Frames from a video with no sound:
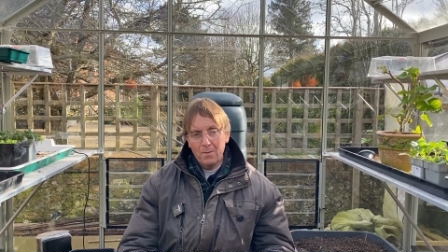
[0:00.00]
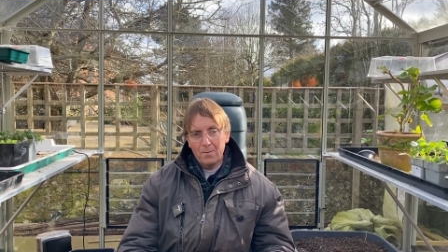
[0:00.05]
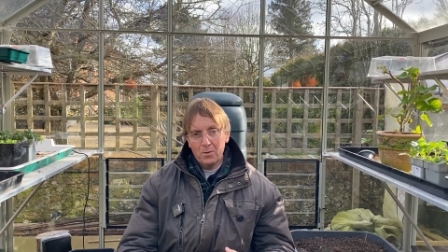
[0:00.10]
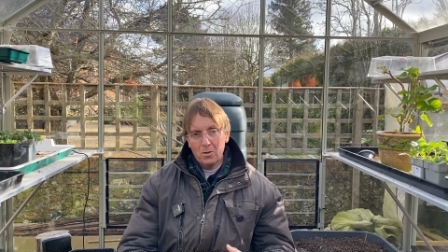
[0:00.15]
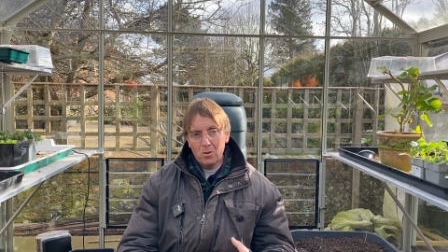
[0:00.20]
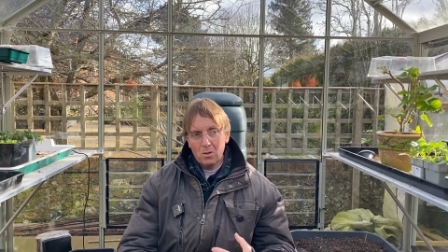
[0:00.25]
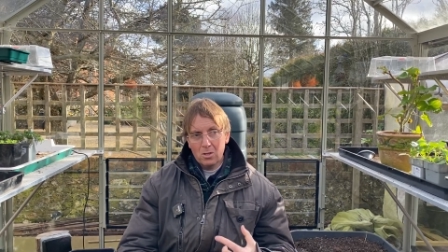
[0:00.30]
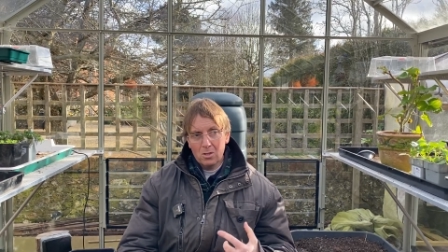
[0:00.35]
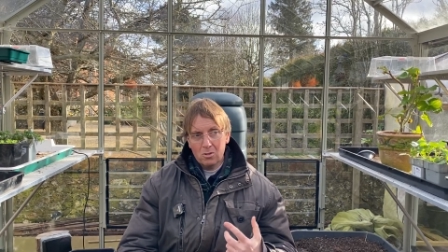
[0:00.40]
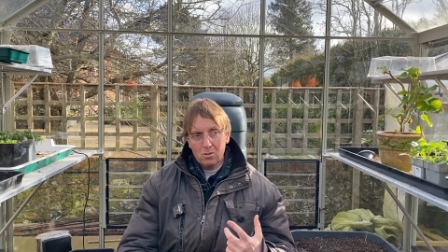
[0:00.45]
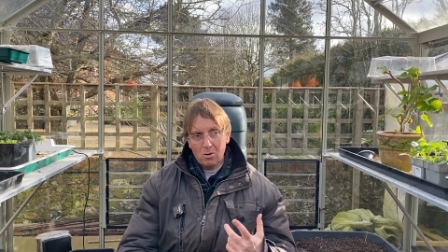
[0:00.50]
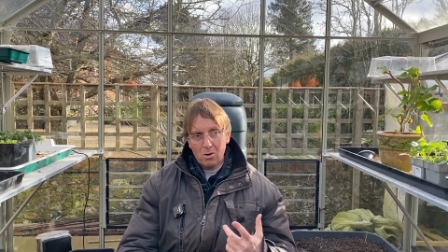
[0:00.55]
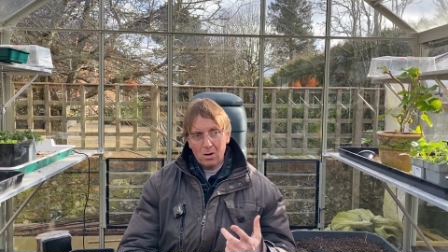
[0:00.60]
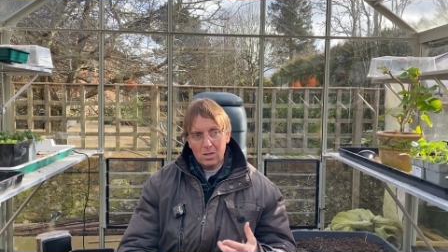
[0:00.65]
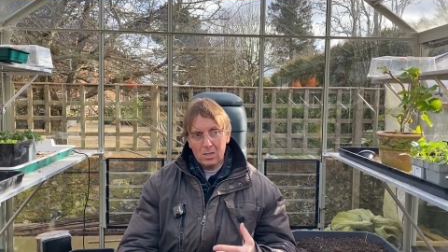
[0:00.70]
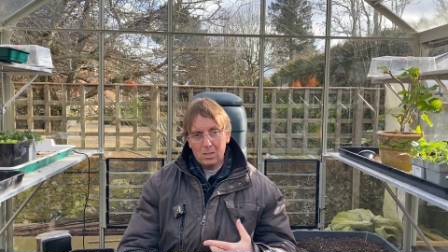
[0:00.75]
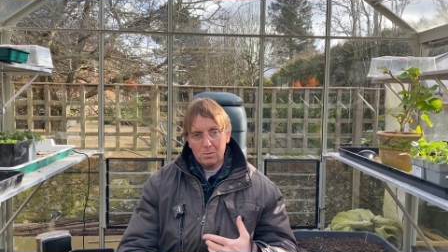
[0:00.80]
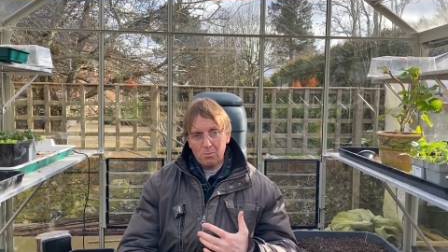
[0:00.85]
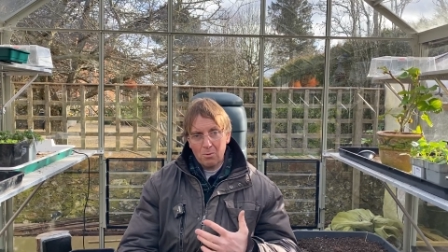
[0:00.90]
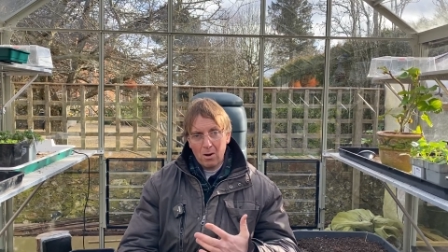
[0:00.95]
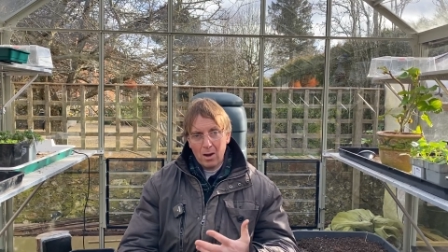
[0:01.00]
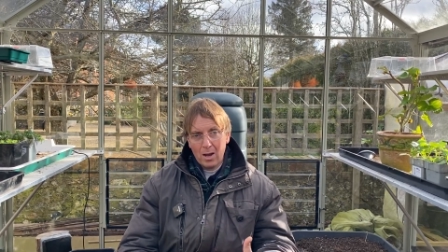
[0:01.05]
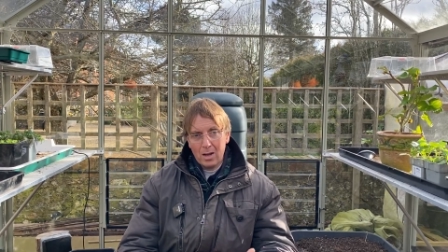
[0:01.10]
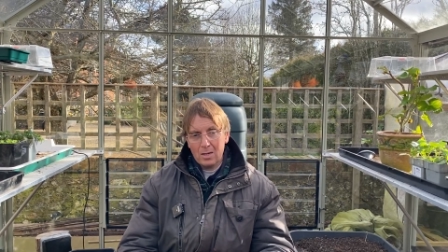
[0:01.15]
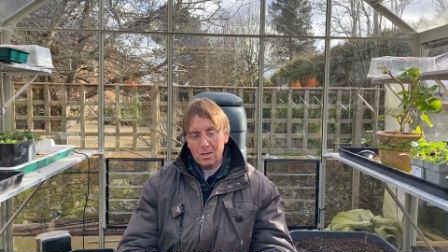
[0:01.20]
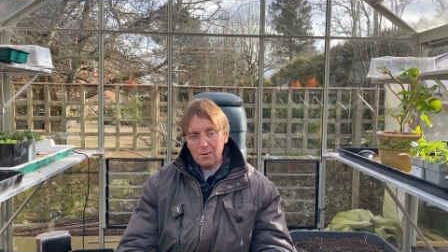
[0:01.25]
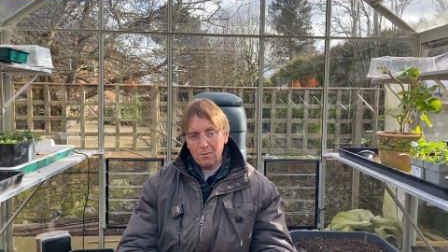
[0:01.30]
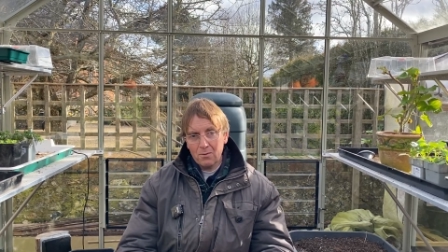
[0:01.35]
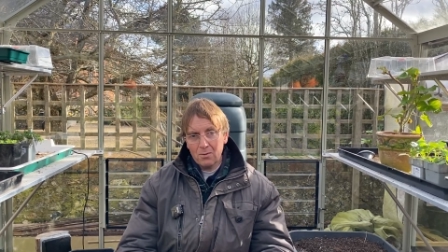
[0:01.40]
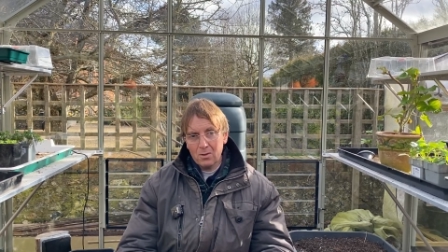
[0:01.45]
You can try spraying
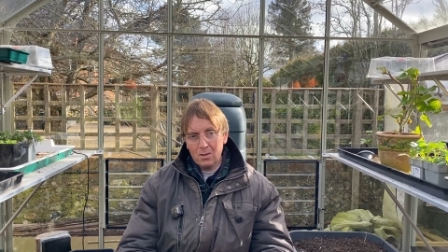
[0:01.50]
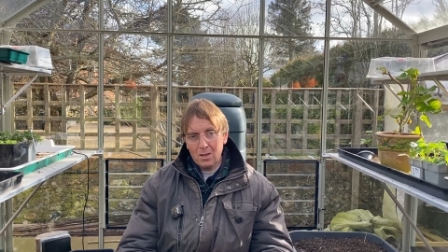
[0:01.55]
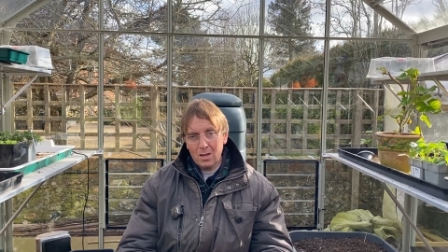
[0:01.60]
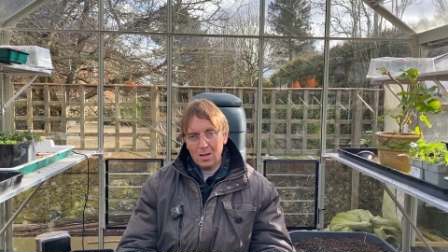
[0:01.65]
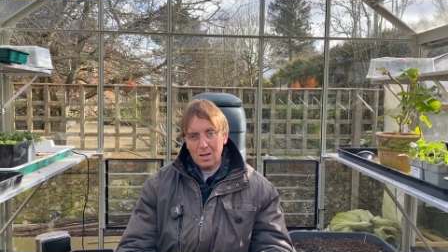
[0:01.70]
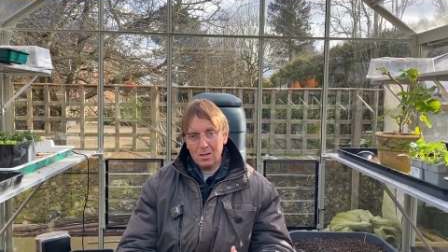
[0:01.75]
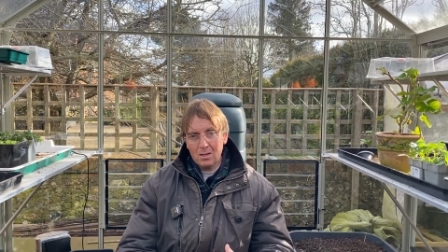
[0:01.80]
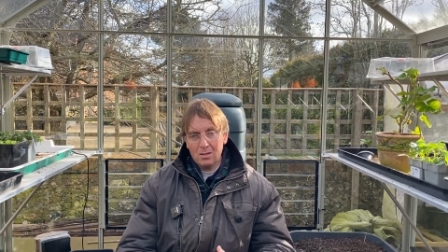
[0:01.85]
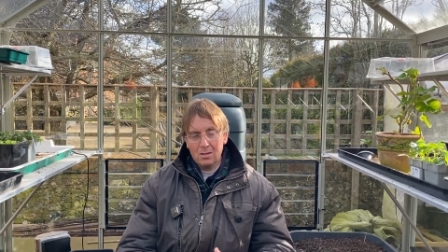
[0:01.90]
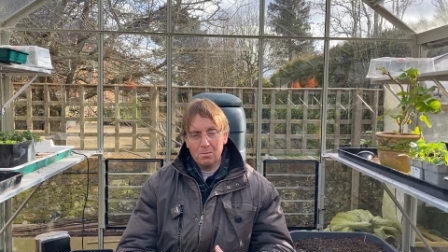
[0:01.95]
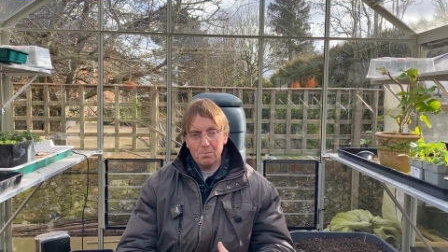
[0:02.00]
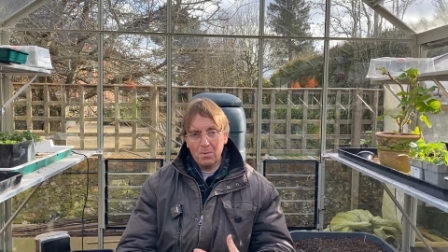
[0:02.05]
different things,